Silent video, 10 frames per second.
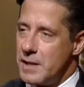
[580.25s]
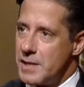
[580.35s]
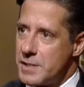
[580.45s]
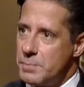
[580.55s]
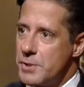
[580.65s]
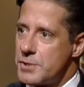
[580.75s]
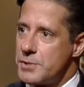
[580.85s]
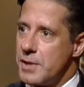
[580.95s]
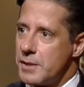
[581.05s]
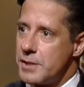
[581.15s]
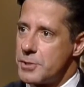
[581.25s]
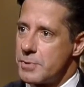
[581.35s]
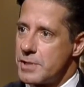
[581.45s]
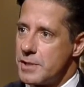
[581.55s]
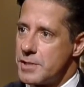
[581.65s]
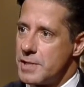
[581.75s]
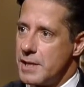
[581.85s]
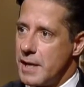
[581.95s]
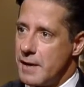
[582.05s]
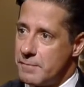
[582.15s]
as opposed to other districts in the
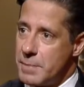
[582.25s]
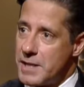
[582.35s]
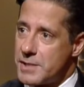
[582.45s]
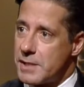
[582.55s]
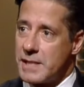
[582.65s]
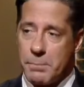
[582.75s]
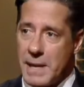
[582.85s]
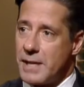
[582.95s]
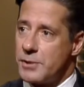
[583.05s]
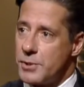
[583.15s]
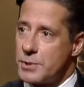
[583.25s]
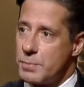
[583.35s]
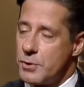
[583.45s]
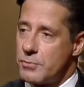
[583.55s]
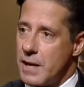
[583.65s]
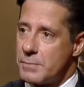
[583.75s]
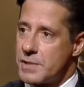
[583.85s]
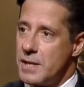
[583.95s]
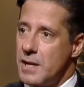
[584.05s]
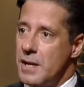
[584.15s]
state that have basically abandoned those
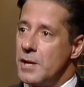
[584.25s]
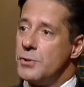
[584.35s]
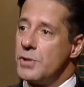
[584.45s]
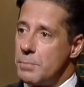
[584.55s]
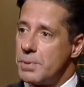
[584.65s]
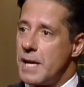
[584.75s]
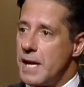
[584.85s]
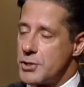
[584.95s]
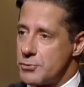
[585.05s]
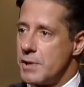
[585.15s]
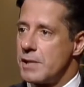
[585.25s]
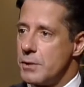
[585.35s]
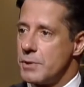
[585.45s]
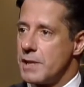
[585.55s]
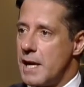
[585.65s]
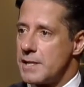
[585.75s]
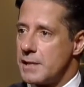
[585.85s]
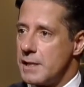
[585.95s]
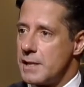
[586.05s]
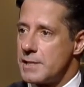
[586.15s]
programs to comply strictly with
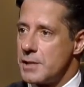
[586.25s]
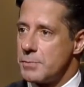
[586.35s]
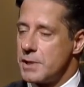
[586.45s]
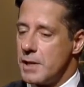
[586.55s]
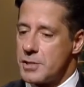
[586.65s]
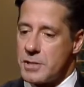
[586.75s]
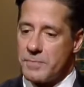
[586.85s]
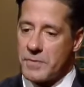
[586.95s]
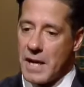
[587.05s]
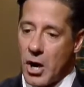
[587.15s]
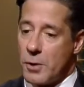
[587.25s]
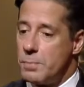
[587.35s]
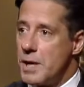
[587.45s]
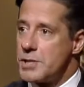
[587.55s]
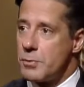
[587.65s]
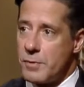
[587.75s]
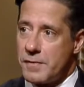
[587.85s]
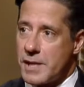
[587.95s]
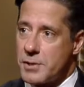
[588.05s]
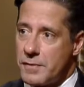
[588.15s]
class size reduction. Our budget
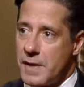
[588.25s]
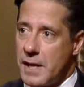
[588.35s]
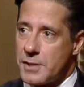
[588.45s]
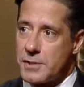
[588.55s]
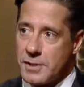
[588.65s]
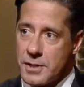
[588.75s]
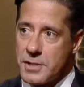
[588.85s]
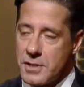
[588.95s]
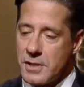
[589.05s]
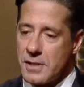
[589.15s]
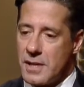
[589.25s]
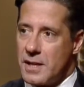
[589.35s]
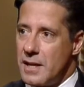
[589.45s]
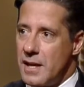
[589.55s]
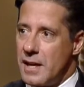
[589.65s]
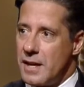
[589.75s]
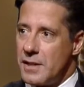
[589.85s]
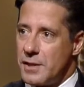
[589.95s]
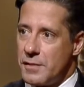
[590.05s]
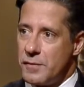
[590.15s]
reflects our values. So this year,
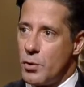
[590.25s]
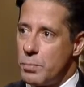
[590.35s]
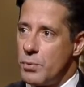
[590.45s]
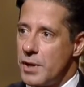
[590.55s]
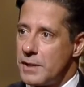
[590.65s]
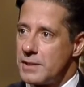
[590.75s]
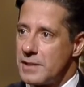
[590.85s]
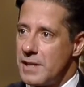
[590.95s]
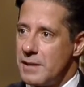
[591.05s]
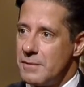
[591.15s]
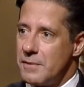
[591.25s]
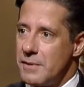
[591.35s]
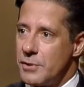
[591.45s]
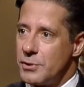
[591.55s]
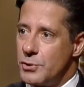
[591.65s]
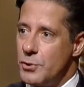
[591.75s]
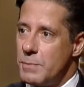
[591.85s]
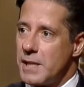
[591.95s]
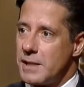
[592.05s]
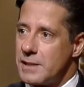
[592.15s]
the $4.2
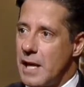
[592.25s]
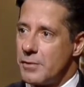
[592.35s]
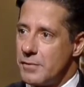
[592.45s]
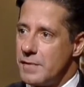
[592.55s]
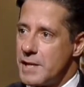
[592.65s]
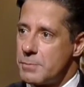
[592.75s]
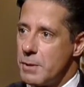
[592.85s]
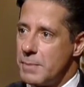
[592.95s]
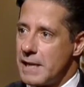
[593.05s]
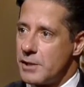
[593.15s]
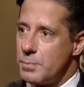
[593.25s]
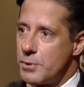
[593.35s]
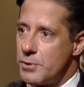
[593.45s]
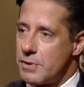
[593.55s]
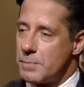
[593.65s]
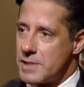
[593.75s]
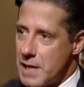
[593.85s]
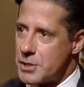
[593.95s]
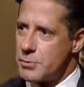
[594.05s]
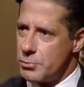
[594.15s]
million investment in bilingual programs is
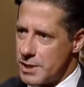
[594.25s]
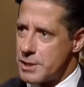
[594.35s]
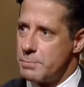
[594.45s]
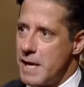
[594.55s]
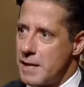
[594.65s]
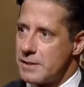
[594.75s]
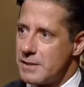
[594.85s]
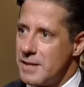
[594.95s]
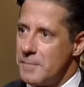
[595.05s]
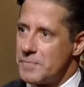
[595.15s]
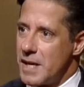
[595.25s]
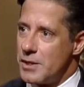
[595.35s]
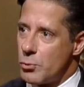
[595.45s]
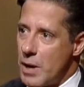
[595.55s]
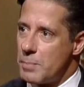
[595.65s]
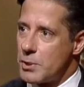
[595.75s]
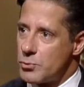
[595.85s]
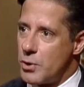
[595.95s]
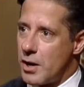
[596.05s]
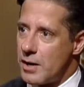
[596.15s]
actually to expand the
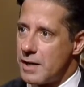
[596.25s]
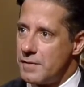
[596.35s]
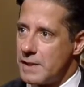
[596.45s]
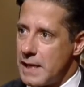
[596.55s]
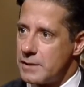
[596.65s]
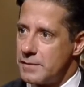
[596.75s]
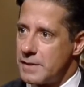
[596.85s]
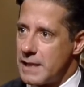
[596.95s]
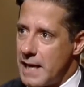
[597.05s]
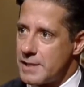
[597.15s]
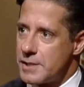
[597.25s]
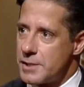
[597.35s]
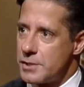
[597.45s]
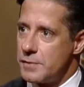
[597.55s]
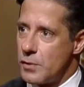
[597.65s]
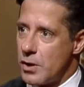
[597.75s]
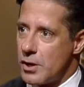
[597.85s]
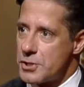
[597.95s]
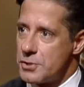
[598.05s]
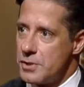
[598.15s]
repertoire of elective classes for
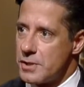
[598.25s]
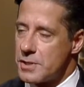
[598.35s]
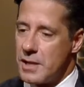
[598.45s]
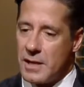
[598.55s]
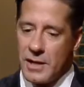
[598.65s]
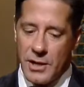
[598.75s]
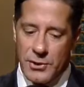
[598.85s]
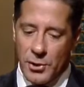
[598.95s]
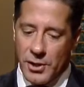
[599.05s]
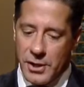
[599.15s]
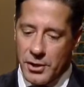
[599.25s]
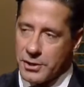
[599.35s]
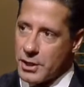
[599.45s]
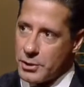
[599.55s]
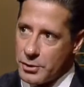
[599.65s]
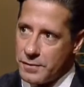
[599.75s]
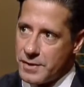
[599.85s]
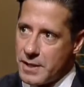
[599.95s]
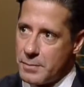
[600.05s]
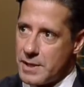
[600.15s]
our students. Not only are they good for
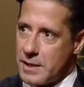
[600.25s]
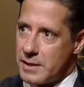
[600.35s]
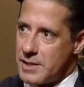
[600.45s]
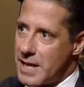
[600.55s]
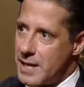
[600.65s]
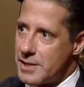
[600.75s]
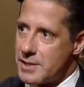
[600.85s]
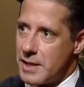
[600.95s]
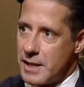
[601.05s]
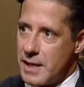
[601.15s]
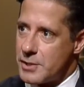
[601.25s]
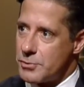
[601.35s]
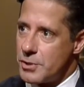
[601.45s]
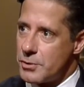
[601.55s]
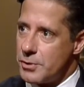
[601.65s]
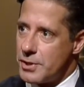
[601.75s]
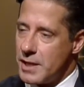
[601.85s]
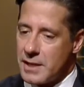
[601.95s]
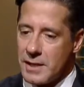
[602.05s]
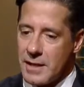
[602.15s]
them, they entice and enhance critical
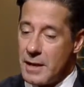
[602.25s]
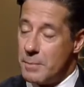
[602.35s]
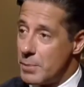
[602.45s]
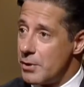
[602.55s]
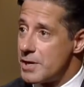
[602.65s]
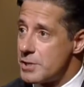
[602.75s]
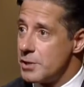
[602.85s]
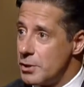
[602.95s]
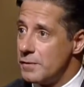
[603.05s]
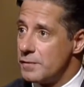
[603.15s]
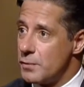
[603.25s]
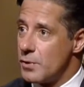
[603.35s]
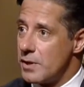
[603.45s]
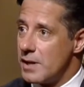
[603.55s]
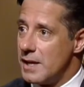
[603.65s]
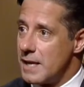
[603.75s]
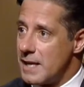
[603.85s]
thinking, but they're actually good for an